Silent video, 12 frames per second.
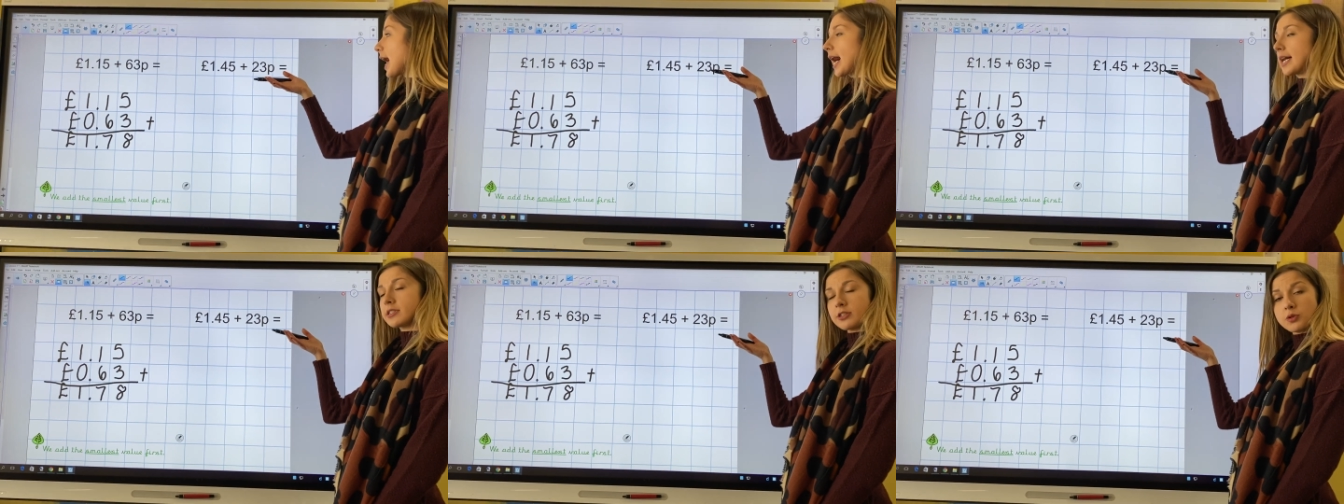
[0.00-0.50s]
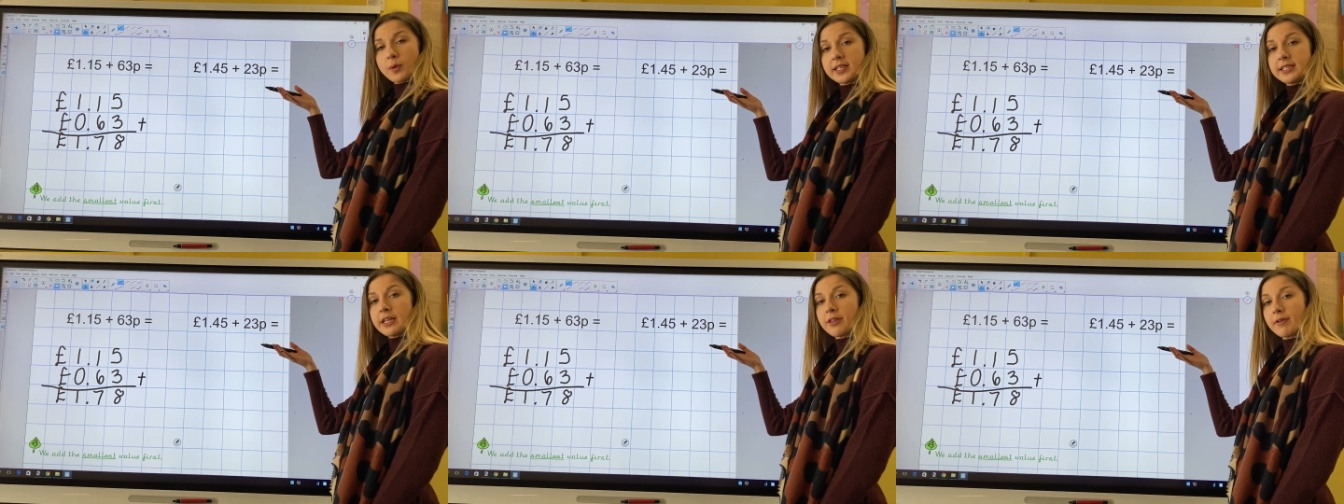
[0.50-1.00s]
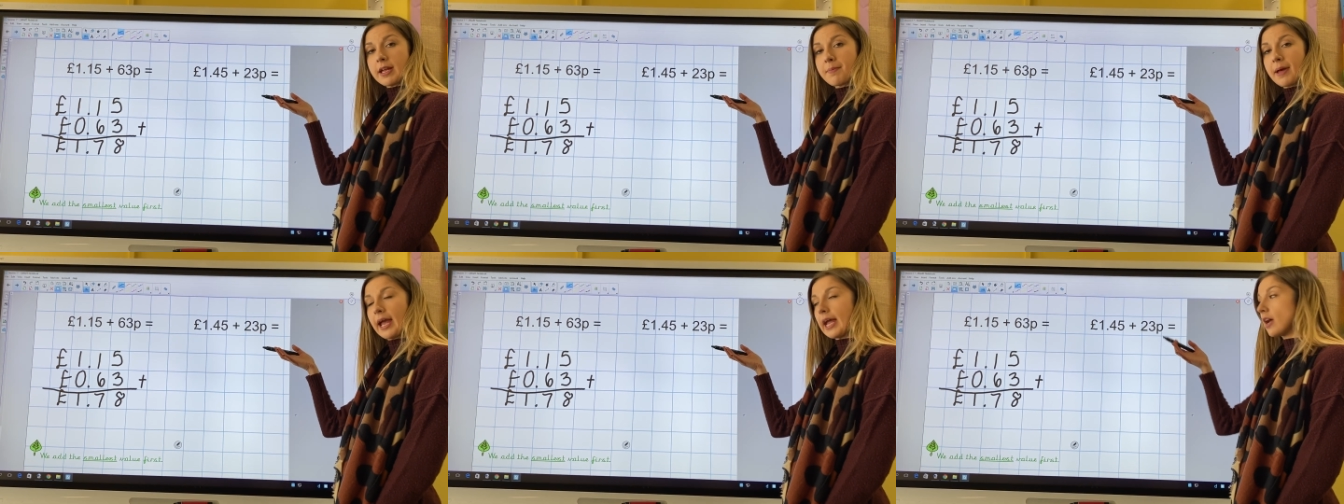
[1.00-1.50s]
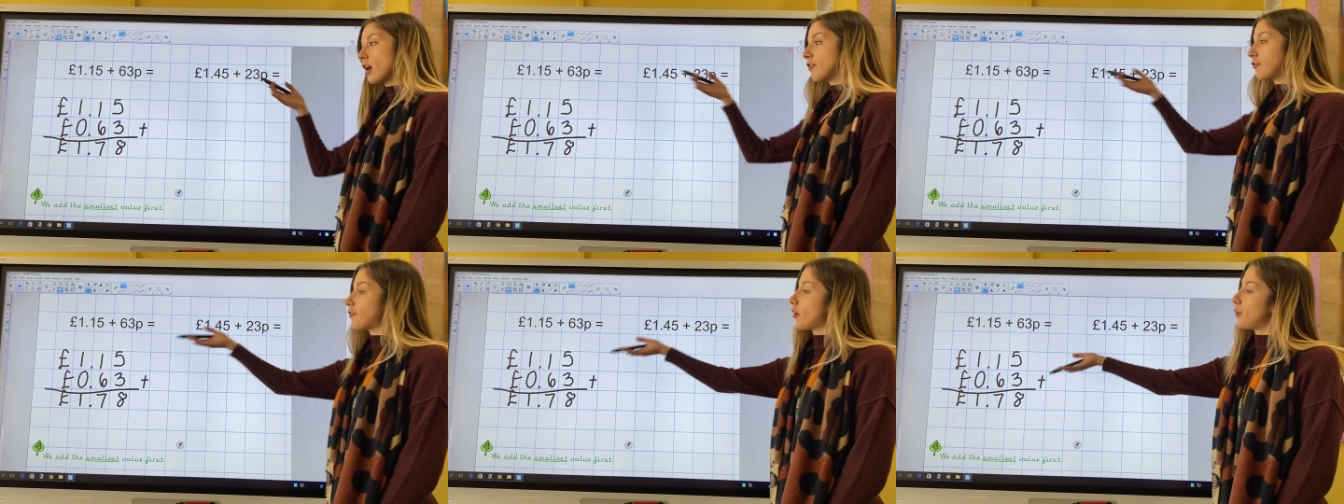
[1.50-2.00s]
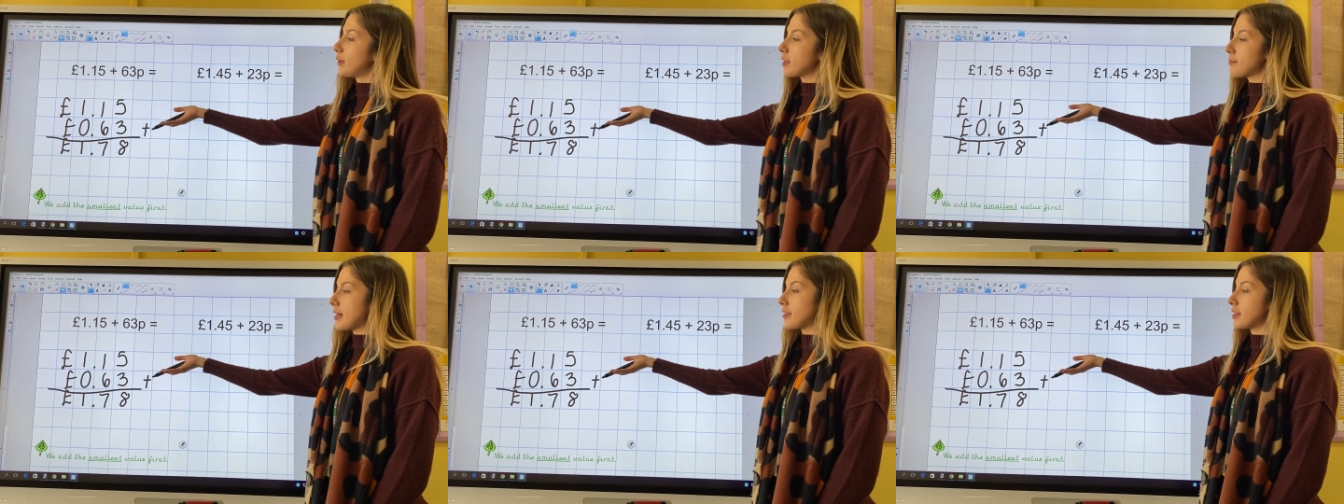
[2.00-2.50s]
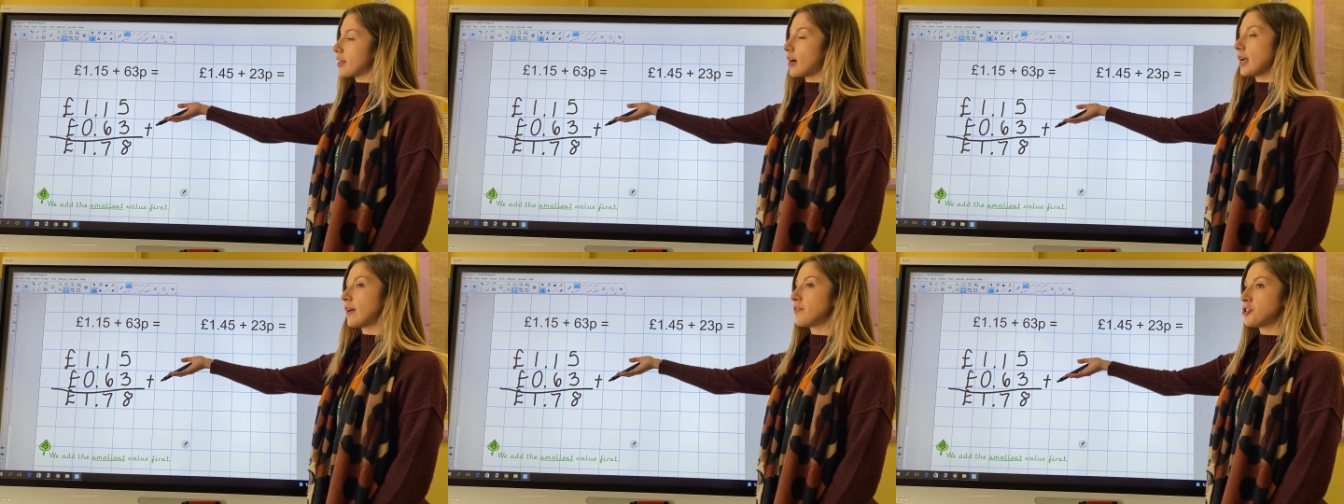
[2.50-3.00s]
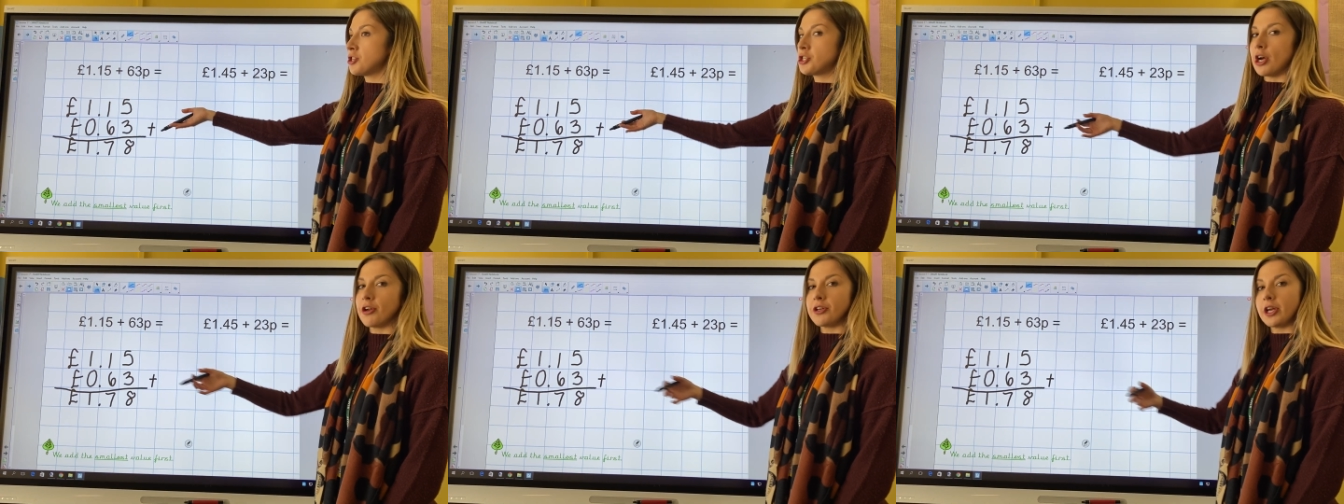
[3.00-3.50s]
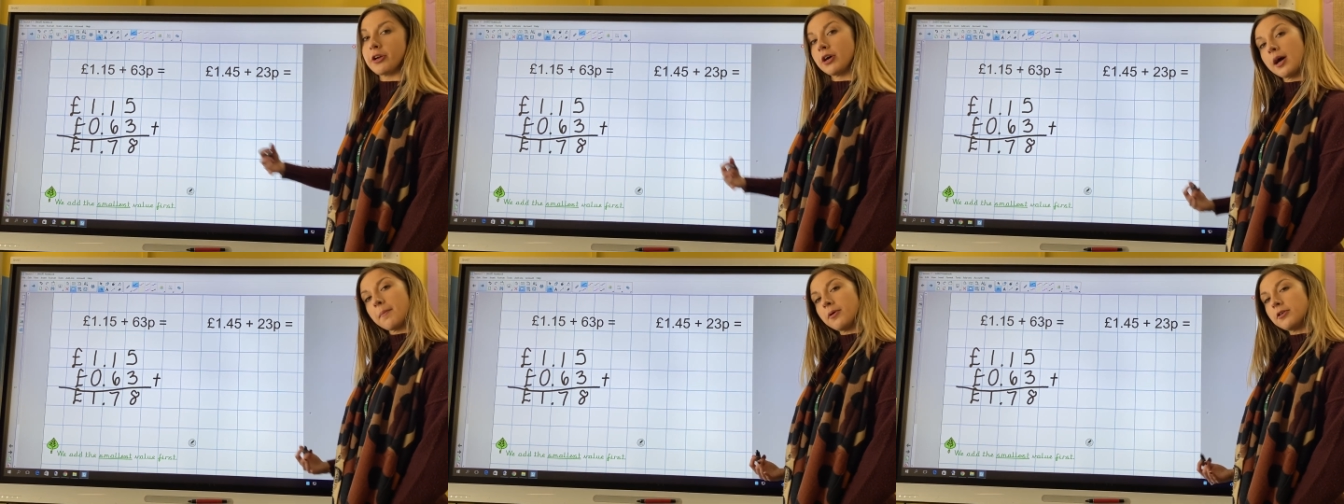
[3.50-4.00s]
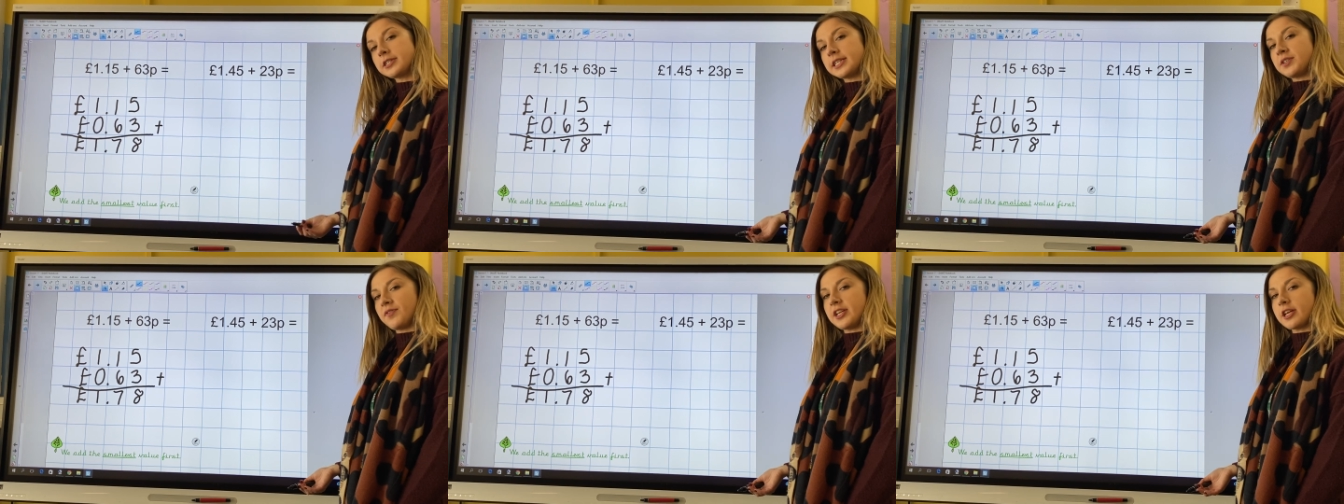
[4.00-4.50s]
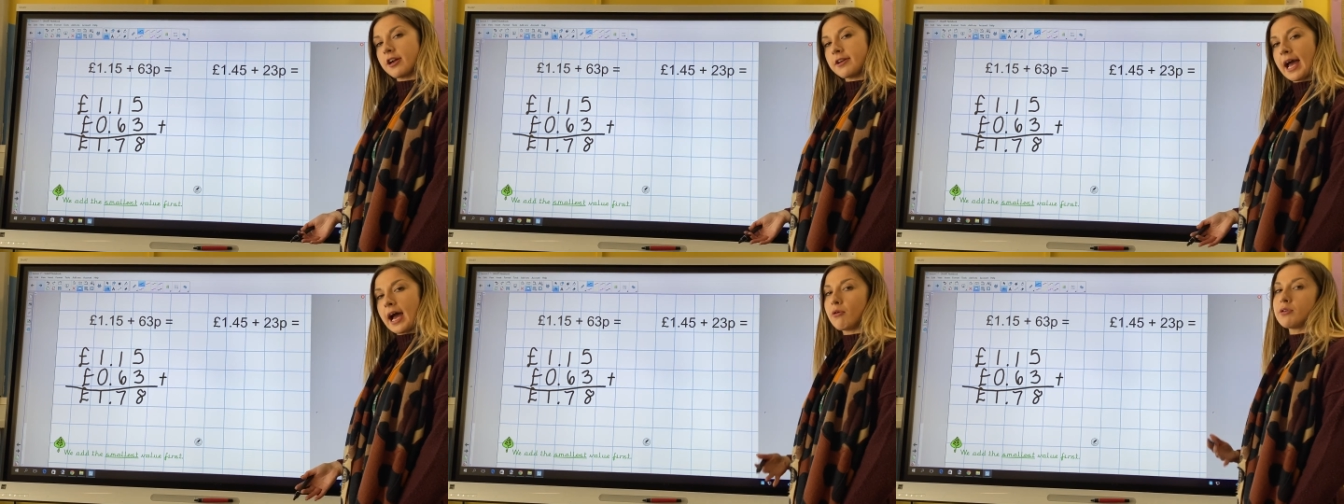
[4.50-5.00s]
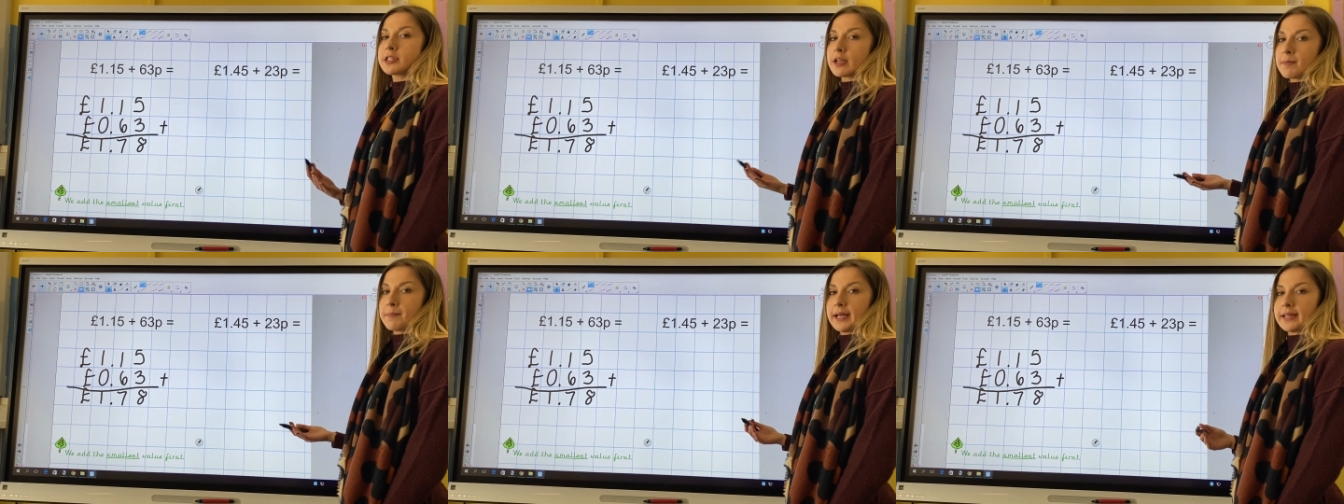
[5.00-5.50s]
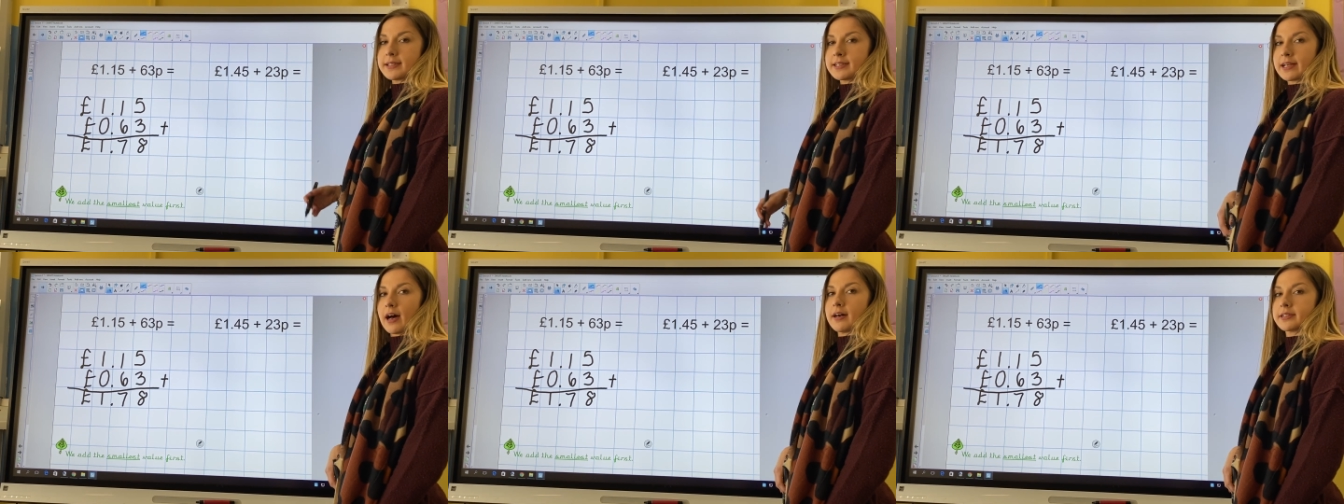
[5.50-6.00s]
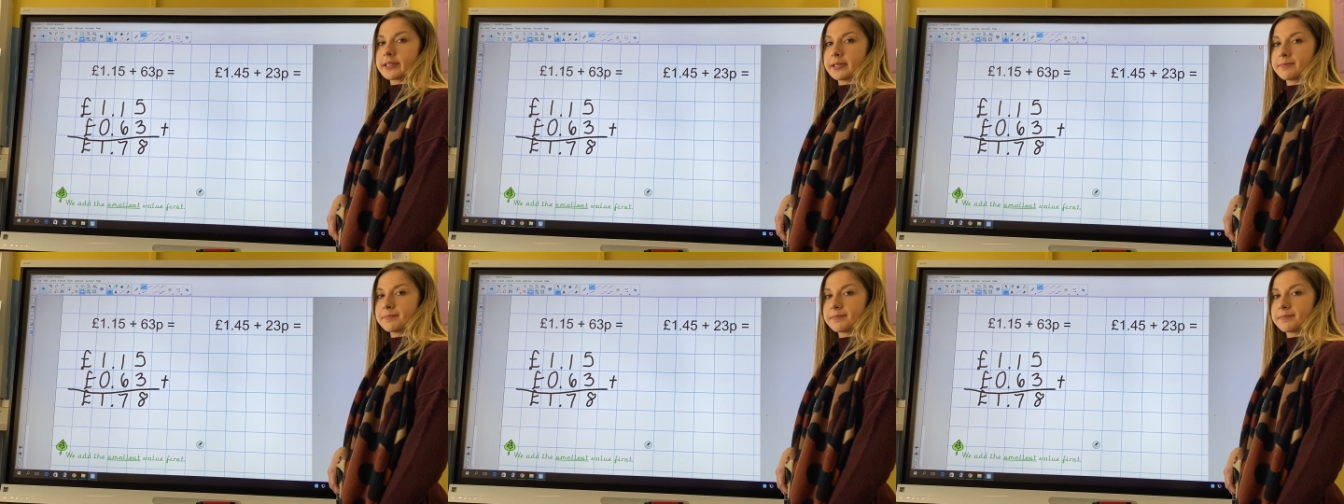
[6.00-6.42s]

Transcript: add 23p, following the method that I have just shown you. Pause this video now to complete this task.